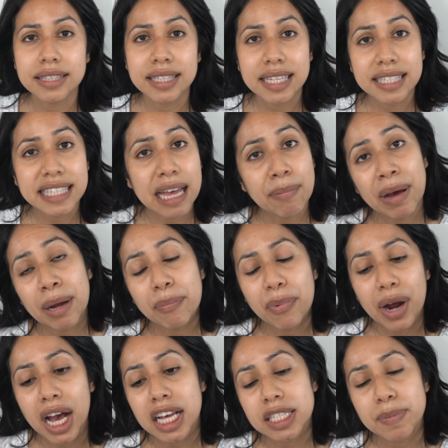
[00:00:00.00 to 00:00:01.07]
To set my
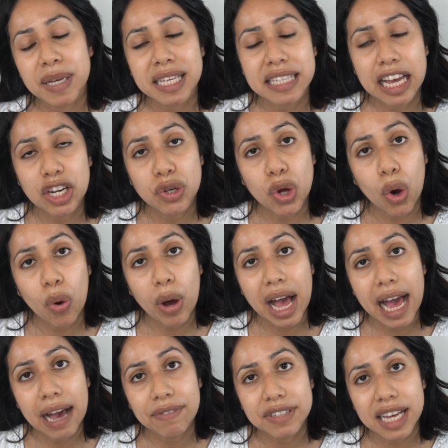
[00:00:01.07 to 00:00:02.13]
brows, because I don't
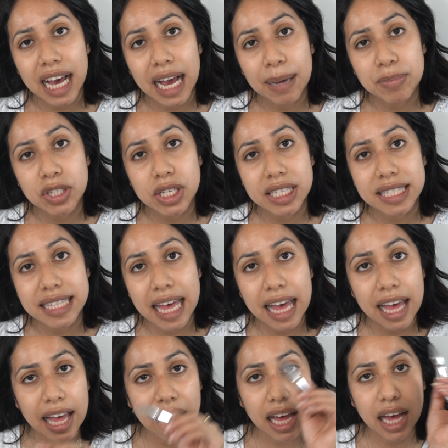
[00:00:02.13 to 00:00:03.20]
have time to
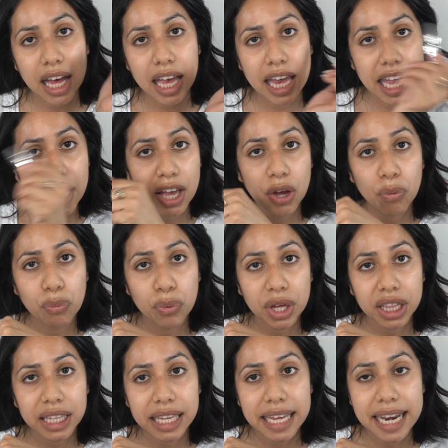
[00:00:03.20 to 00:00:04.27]
set a
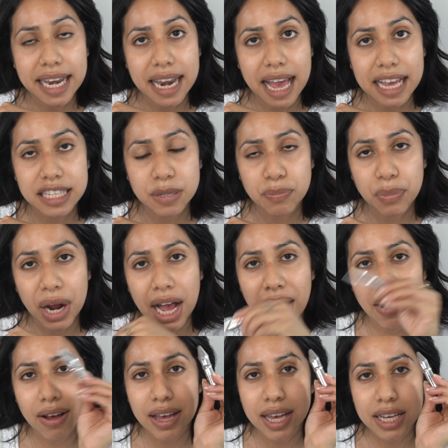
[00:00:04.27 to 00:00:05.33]
really nice
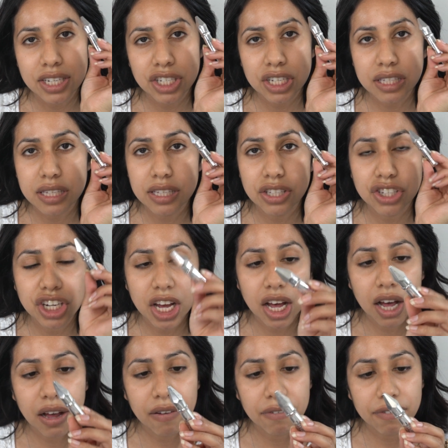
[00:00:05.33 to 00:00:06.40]
brow, just this
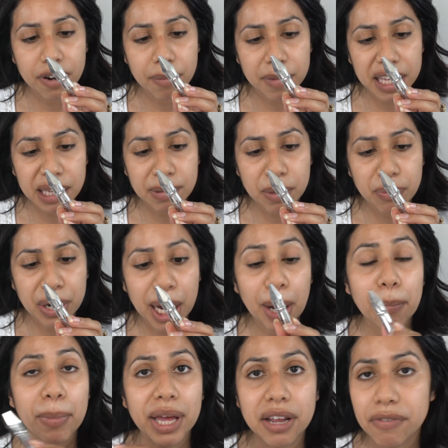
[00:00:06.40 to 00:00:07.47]
gel from Gimme
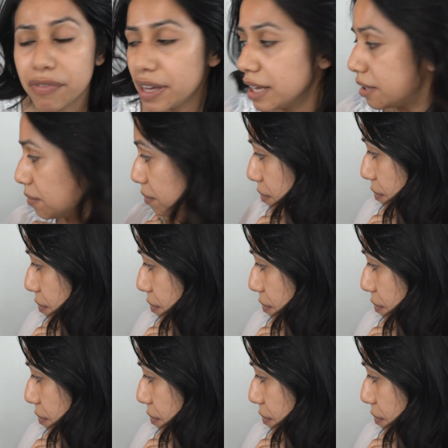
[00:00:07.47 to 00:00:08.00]
Brow Benefit.